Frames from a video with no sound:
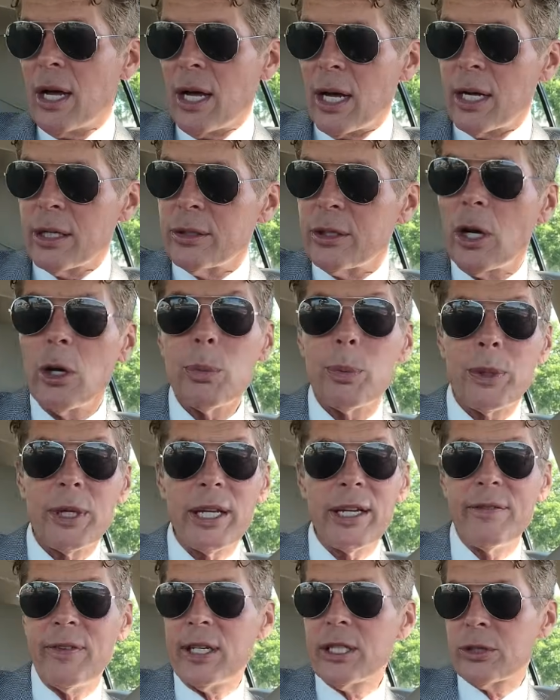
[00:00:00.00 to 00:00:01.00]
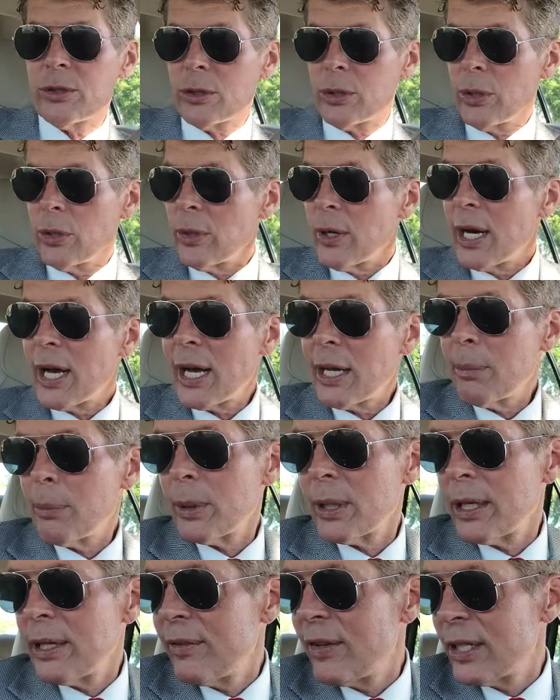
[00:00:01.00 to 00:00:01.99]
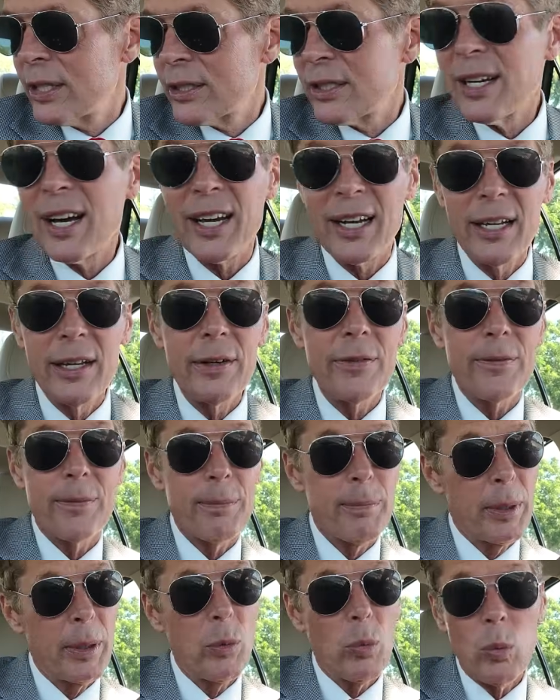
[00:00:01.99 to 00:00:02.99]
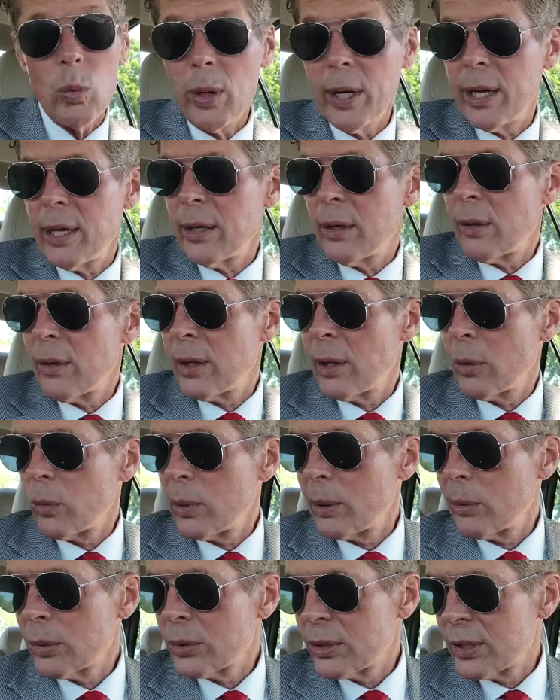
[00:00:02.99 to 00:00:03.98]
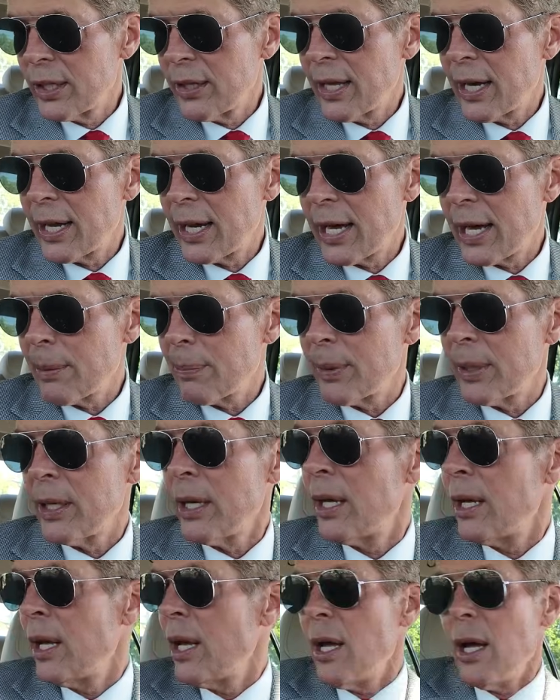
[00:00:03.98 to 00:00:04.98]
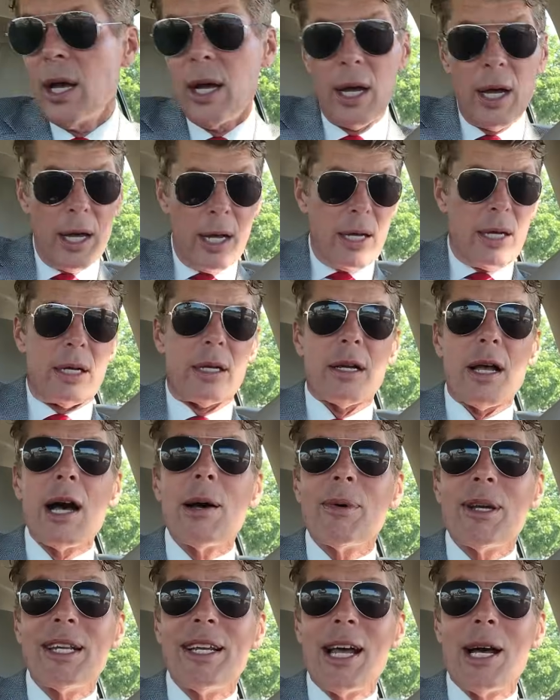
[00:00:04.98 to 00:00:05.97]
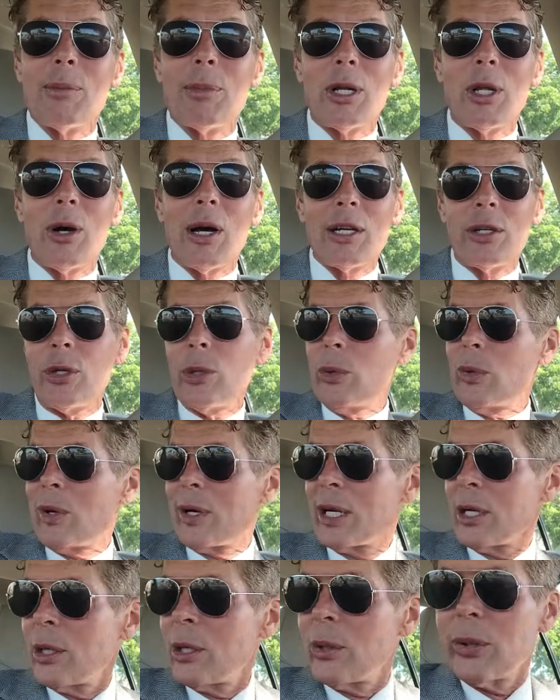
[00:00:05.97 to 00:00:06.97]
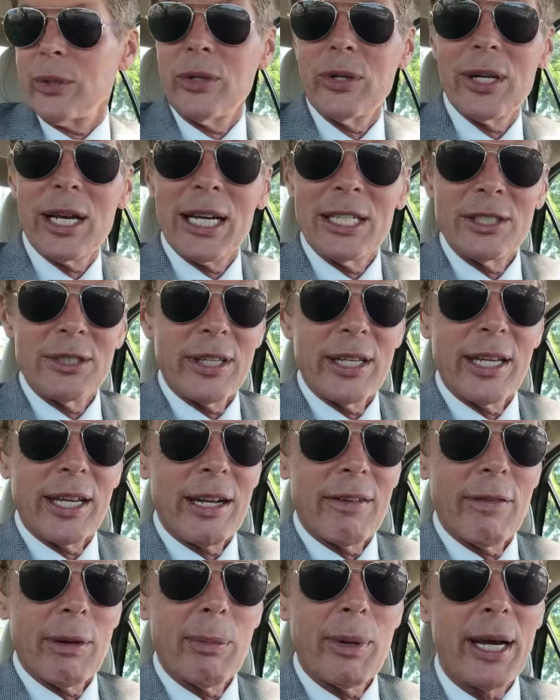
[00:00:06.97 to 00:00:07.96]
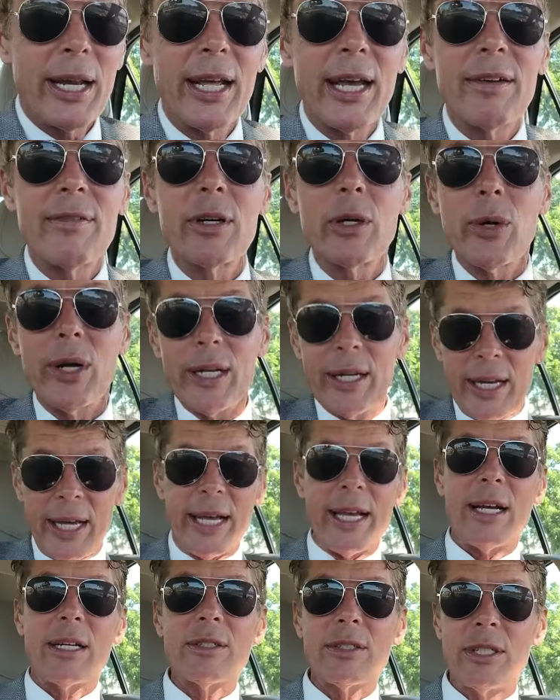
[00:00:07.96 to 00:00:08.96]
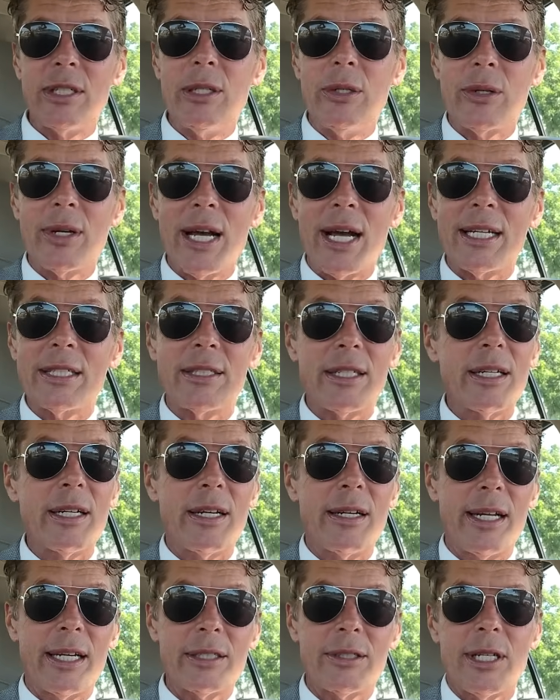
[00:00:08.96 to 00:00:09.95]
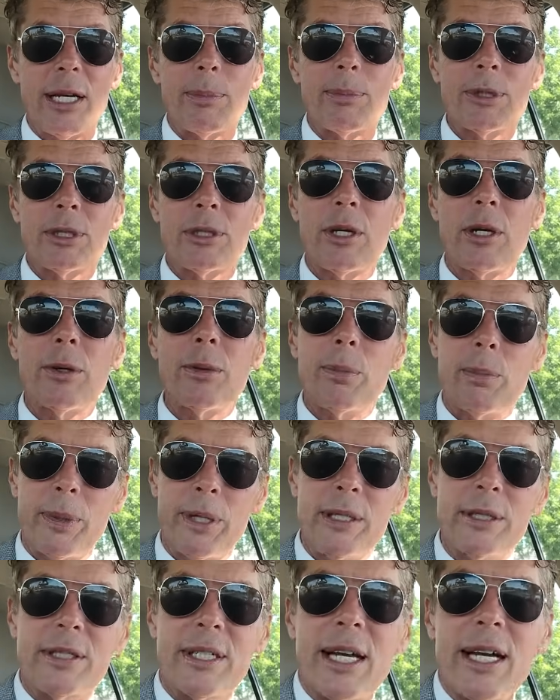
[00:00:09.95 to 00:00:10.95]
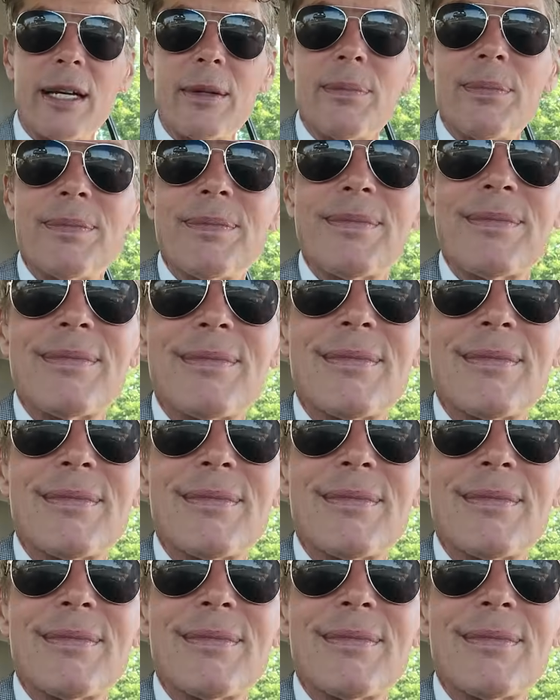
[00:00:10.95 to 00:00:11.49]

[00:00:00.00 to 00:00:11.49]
Uh, don't believe it is true. I believe it. It's not if, but when that we will see that happen. Comment down below. I do want to know what you guys think. Everybody have a great day. I'll see you guys in the next episode. Peace out.